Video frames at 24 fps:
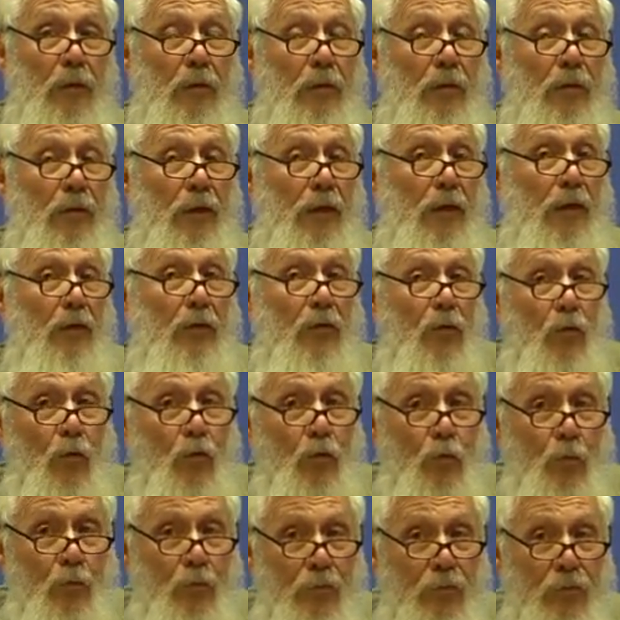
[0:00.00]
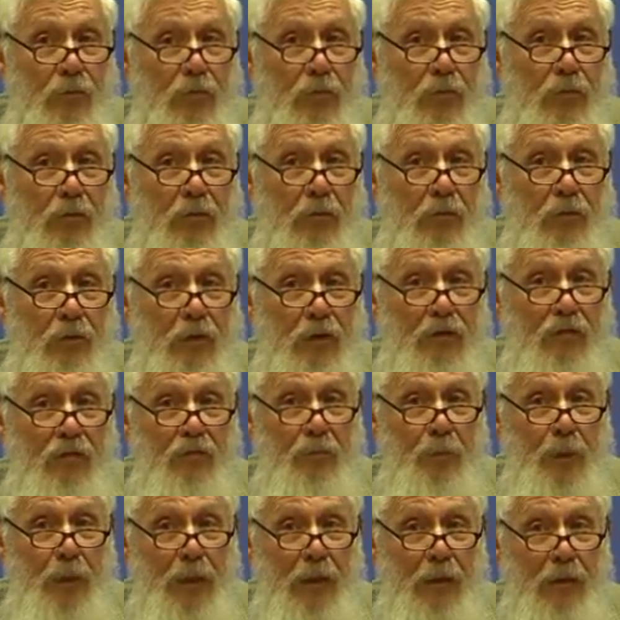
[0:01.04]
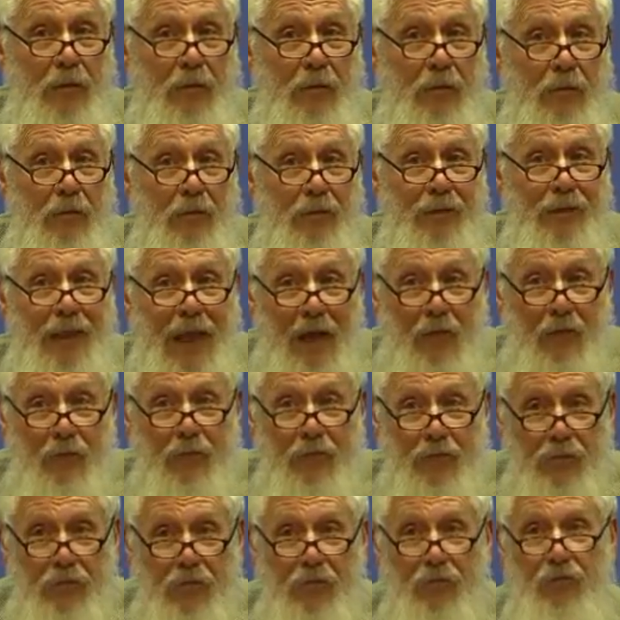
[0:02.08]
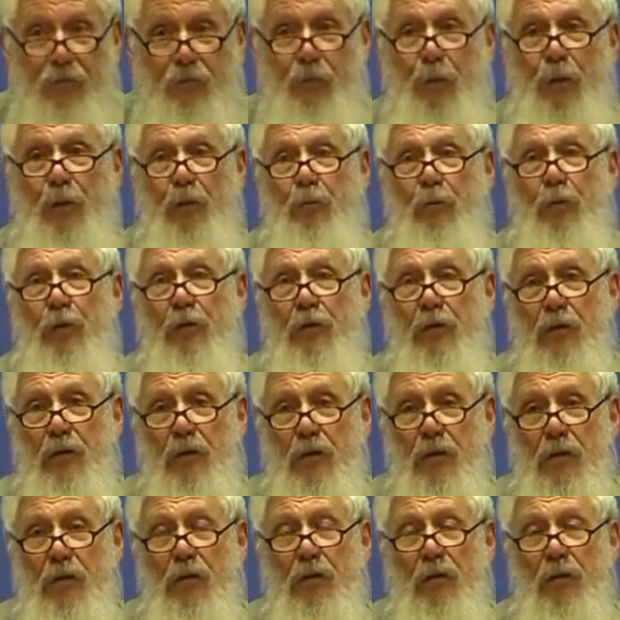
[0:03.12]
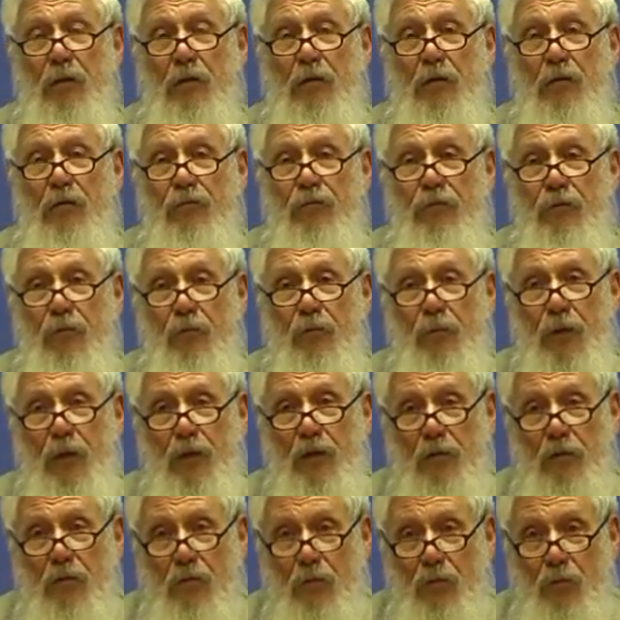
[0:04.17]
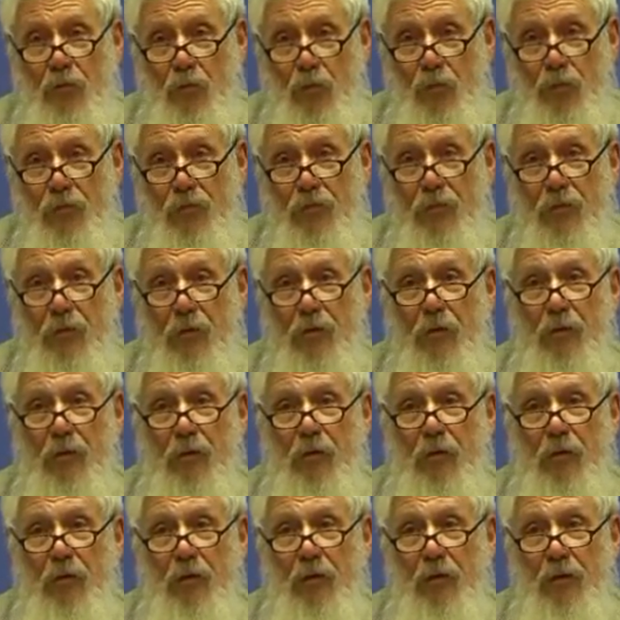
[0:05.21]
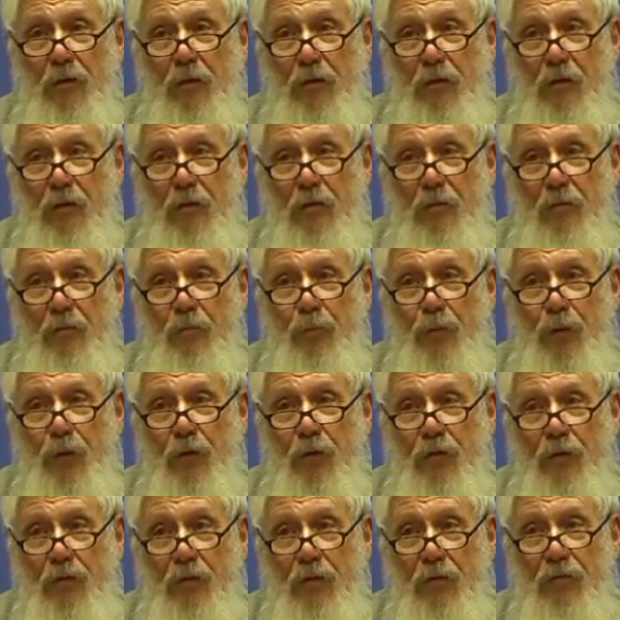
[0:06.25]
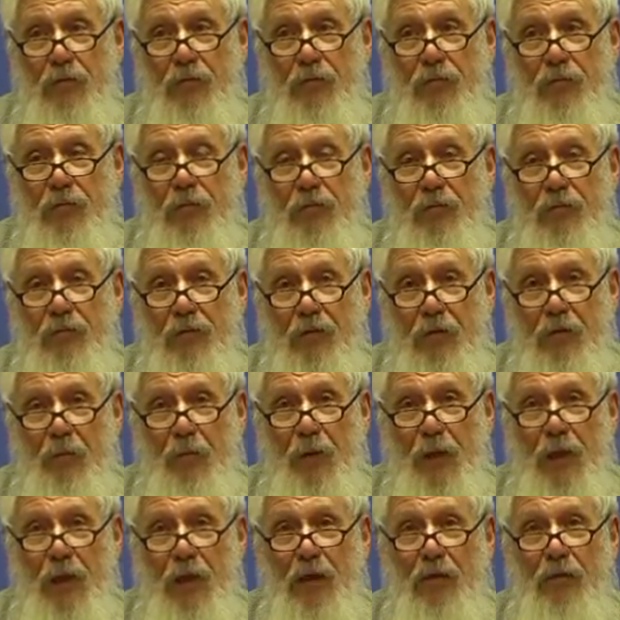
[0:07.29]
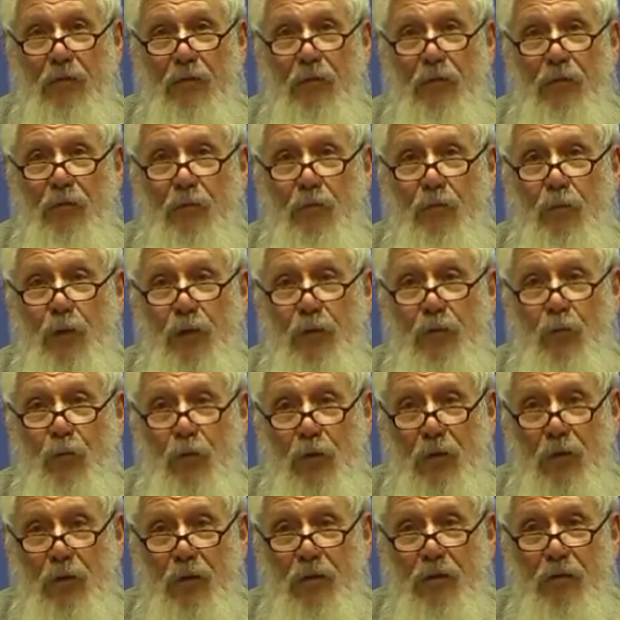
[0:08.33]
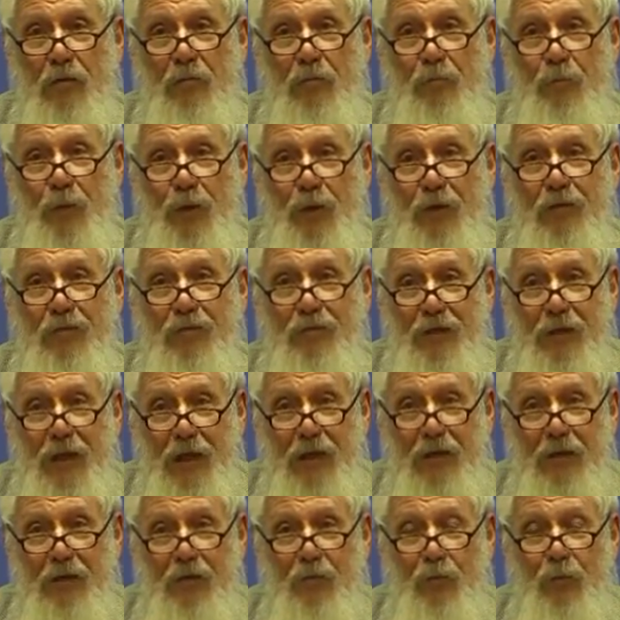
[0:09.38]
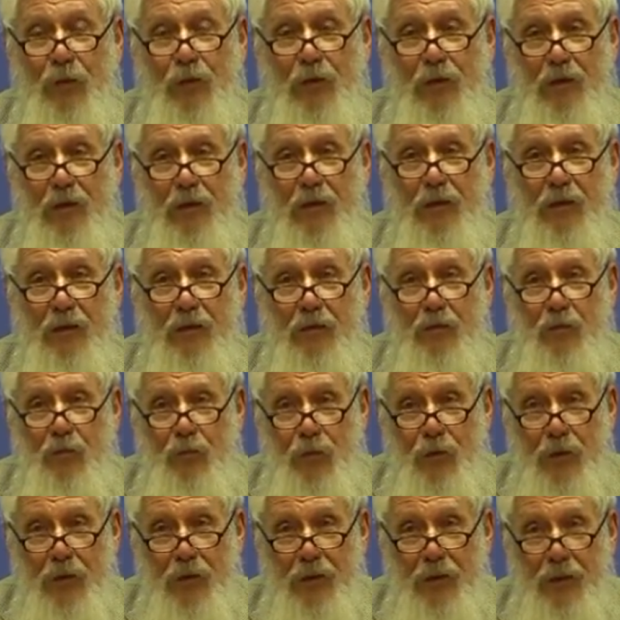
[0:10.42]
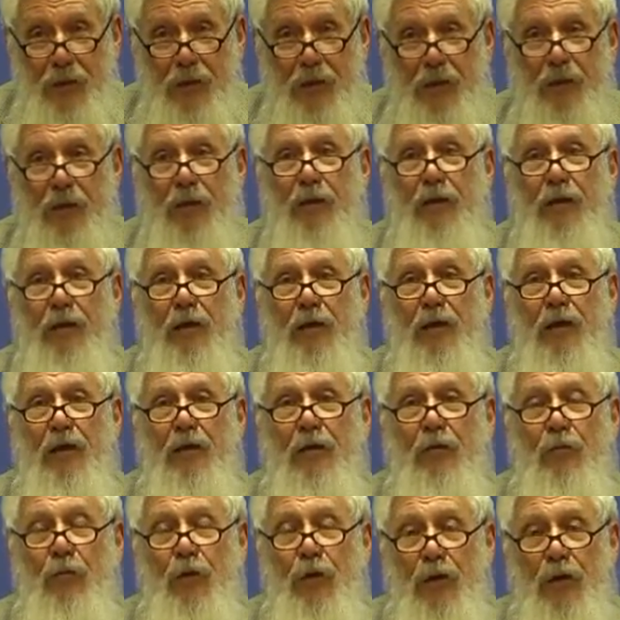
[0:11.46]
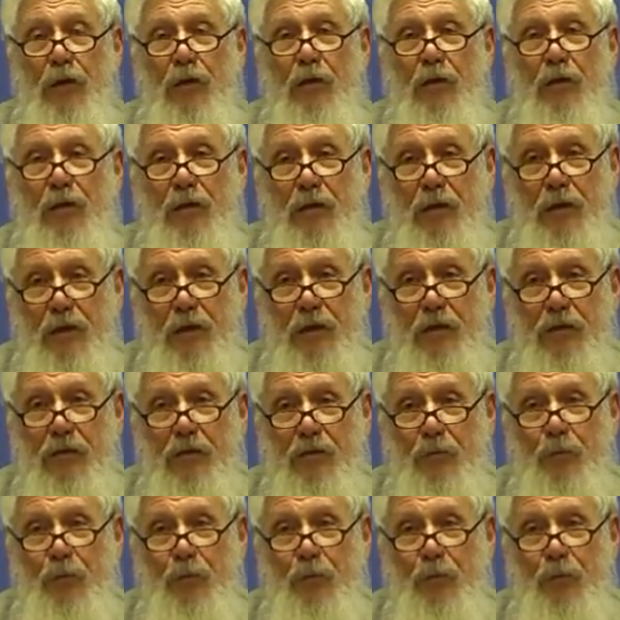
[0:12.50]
their homes. We expel thousands of people from their homes because somehow we want peace now, and we think that doing that will lead to